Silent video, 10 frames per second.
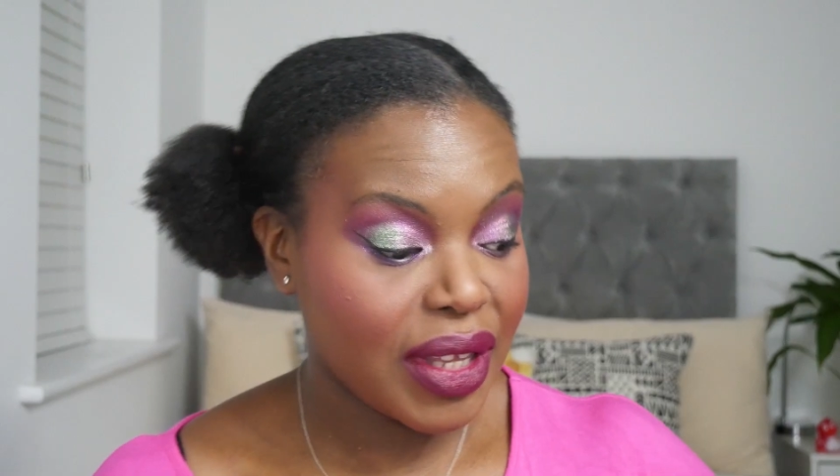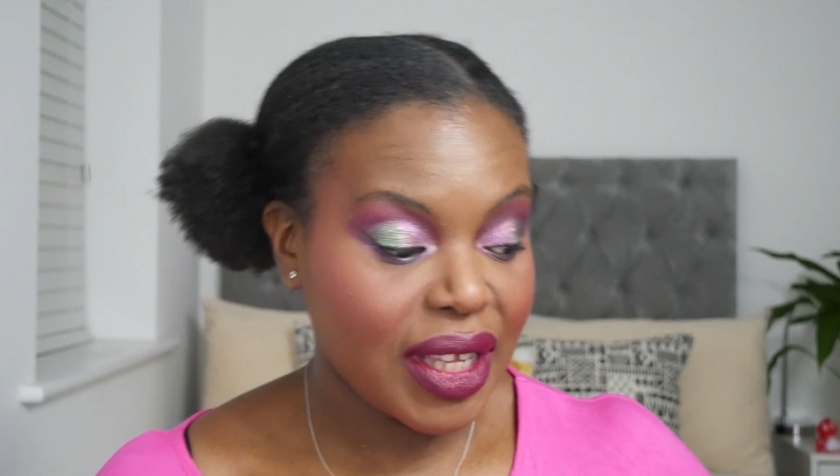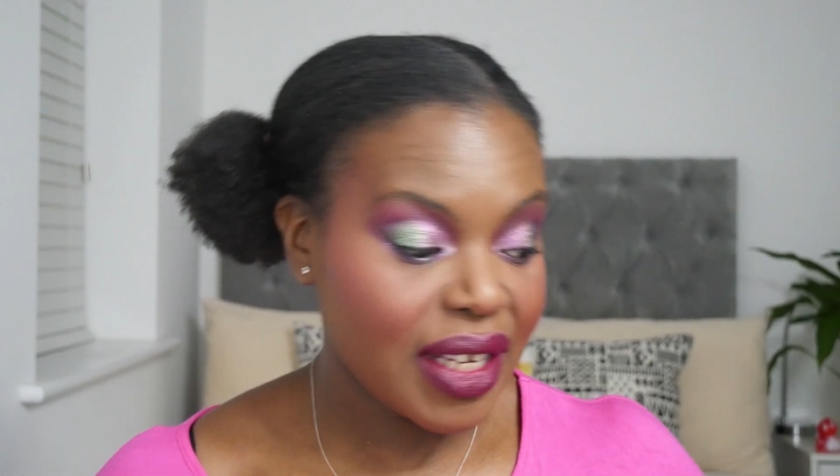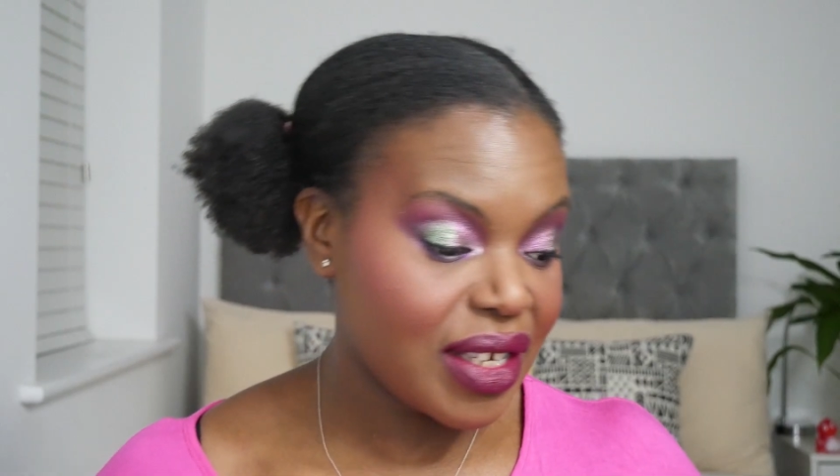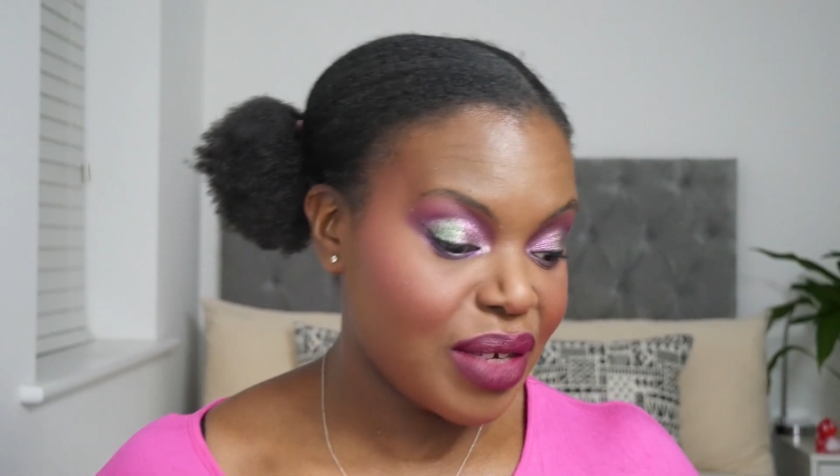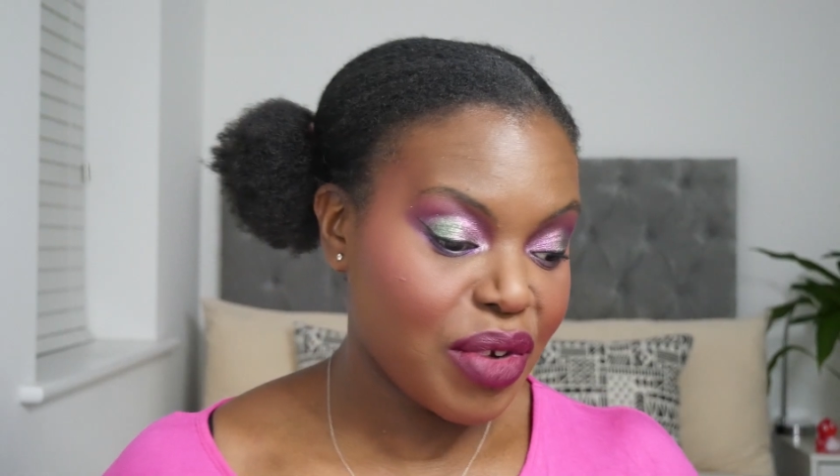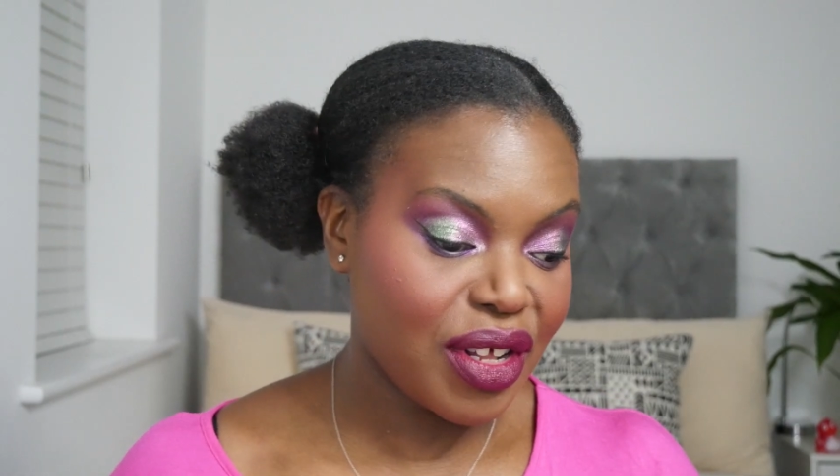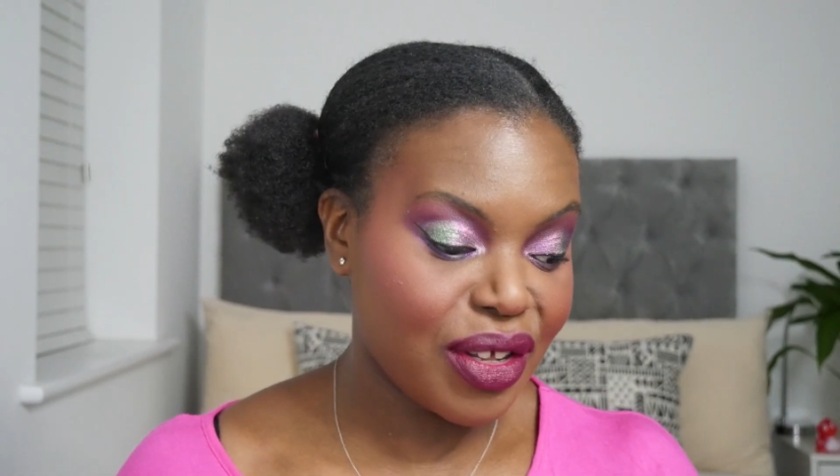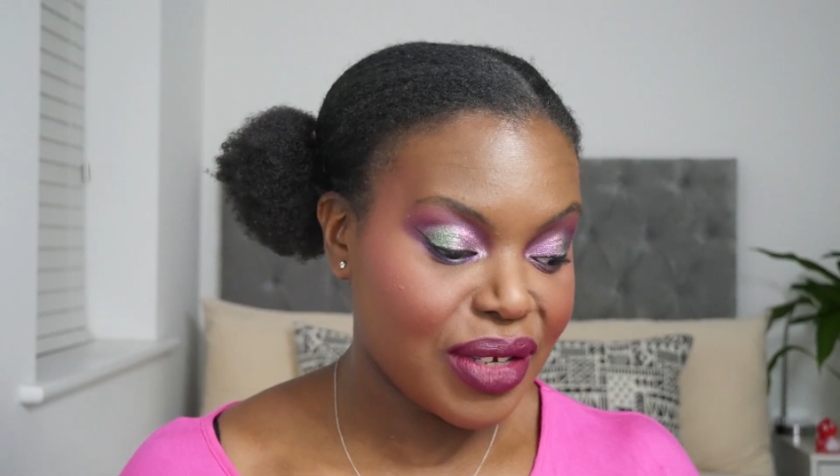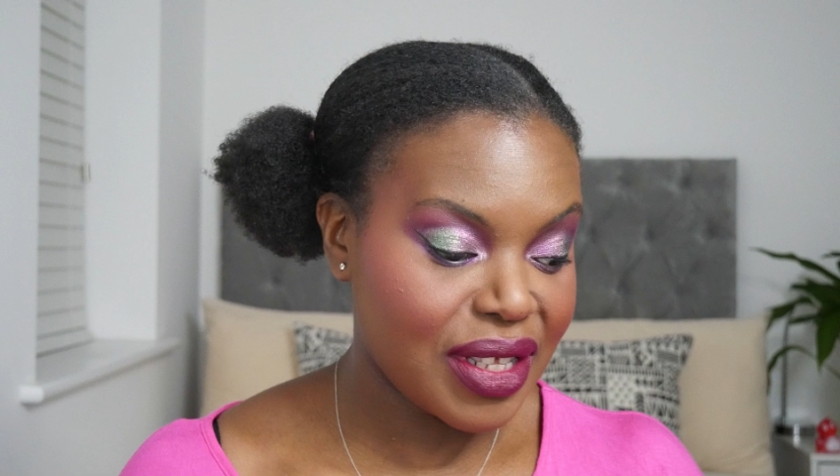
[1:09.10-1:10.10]
This is one of
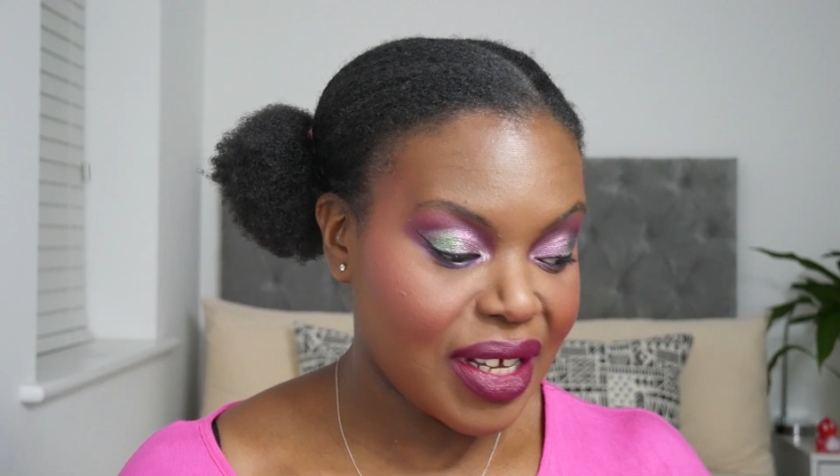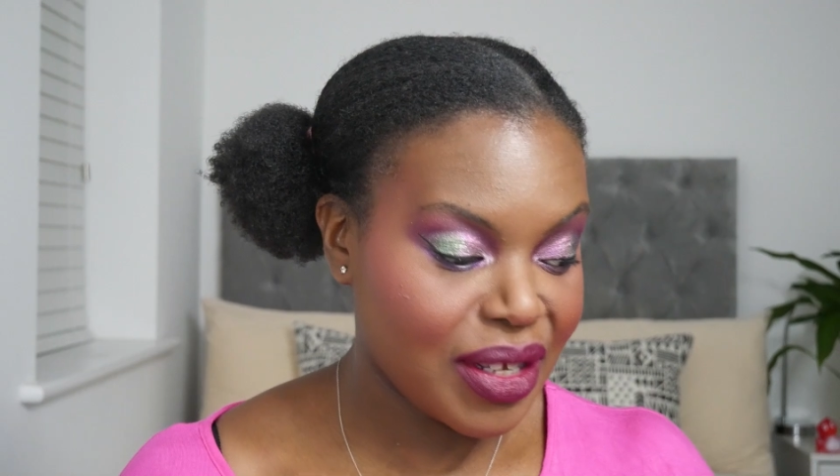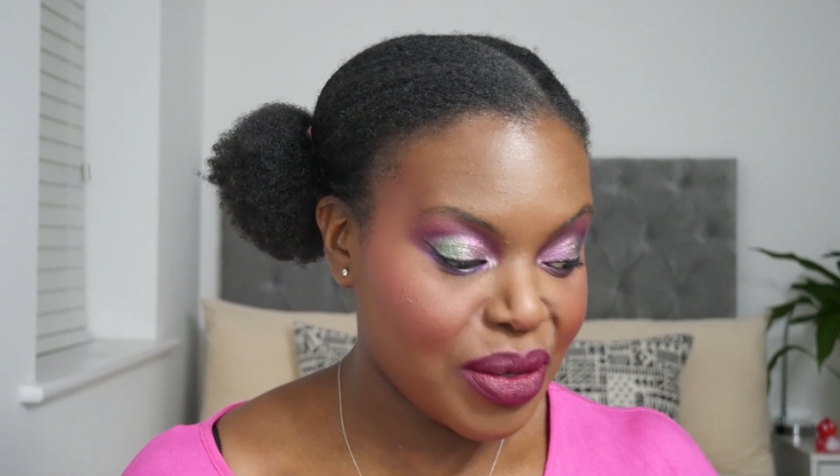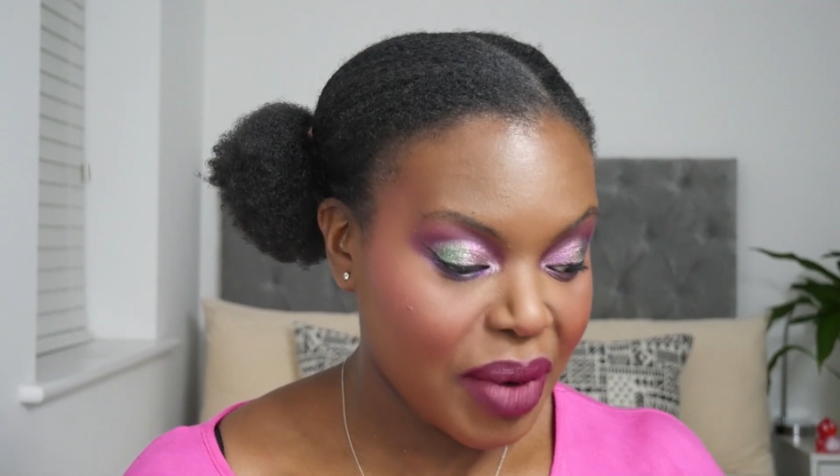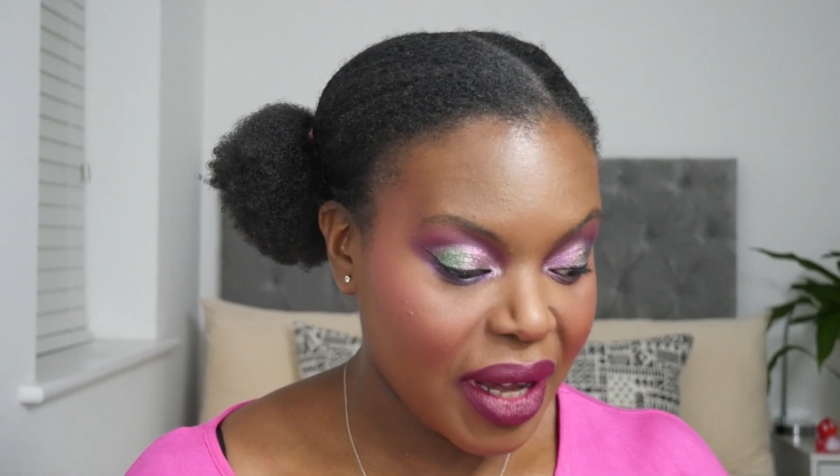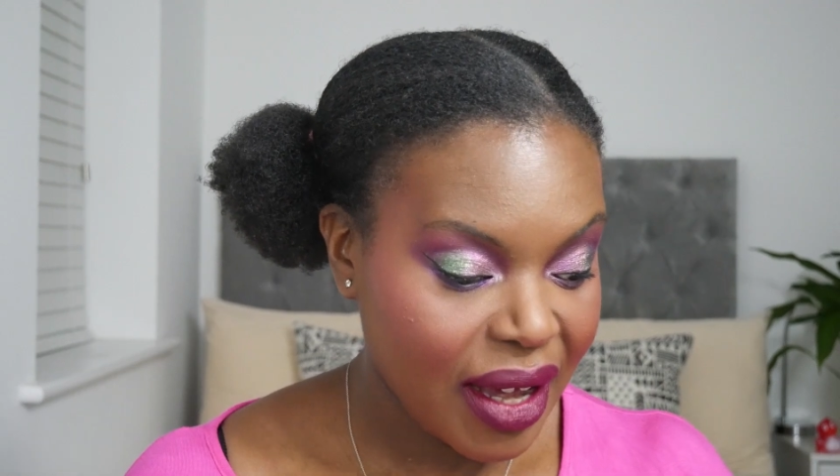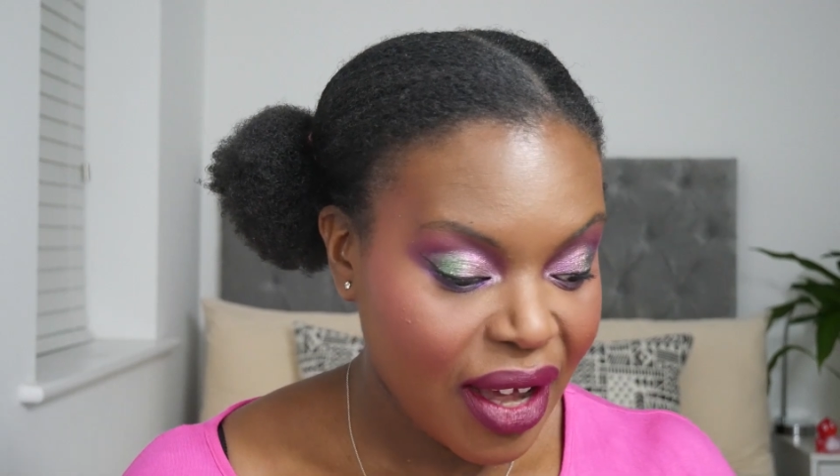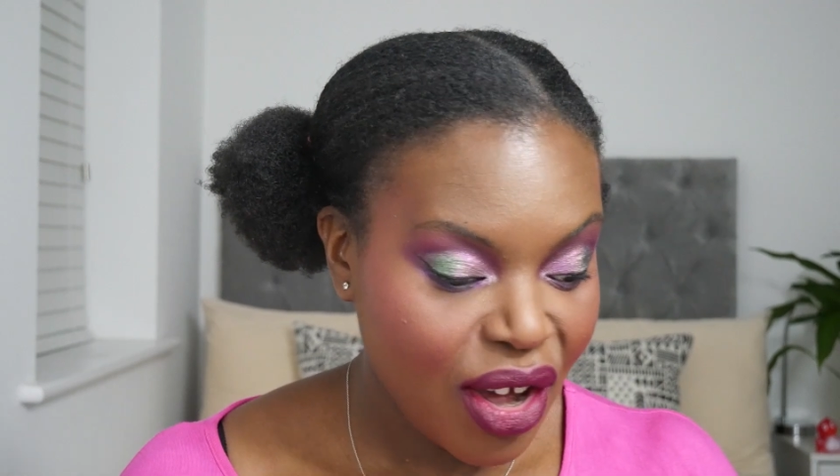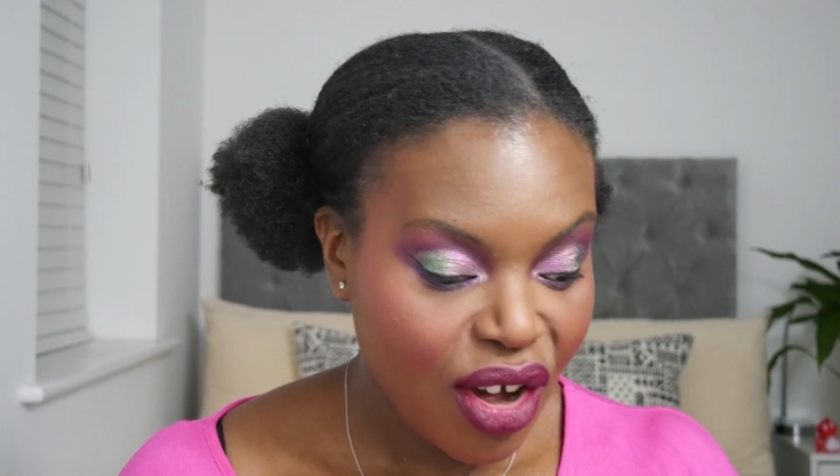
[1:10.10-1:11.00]
those things where